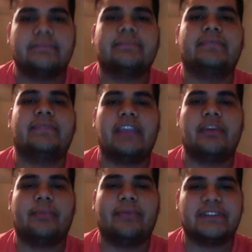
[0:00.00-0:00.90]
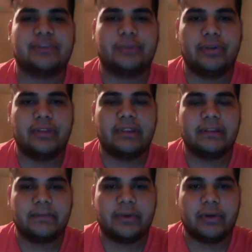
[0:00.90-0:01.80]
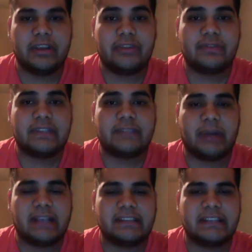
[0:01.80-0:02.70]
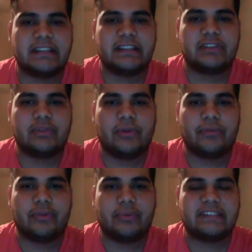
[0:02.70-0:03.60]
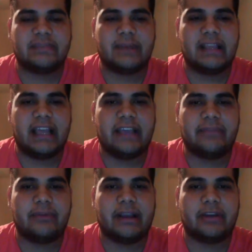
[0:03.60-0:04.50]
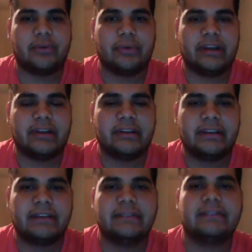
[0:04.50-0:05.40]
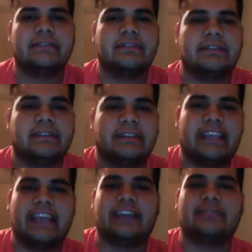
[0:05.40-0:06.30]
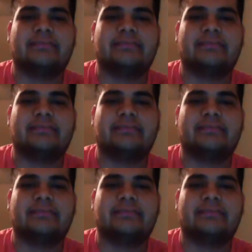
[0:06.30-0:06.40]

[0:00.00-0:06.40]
Thank you, Professor Booth. I'm going to use this process and this tool for the rest of my life and my career. Gig 'em.